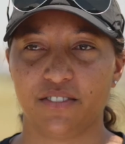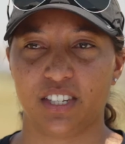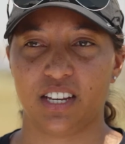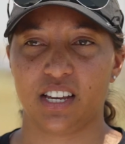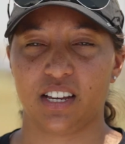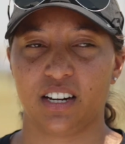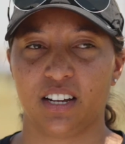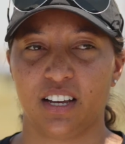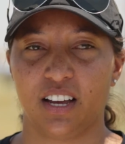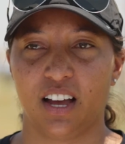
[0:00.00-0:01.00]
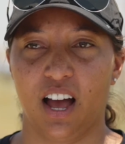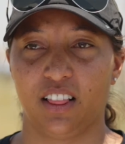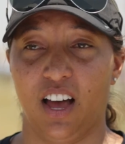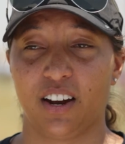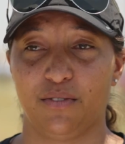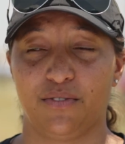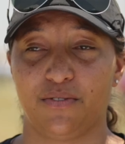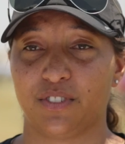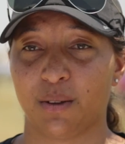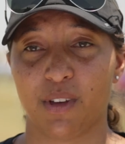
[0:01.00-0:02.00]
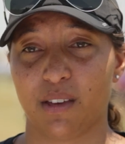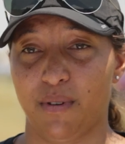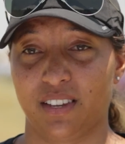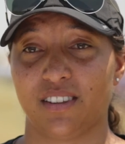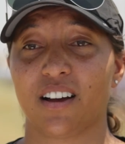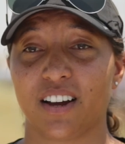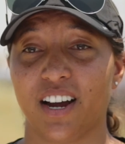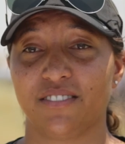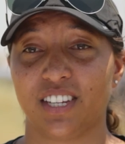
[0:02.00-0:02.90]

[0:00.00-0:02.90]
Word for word: I've seen some of the best soccer I've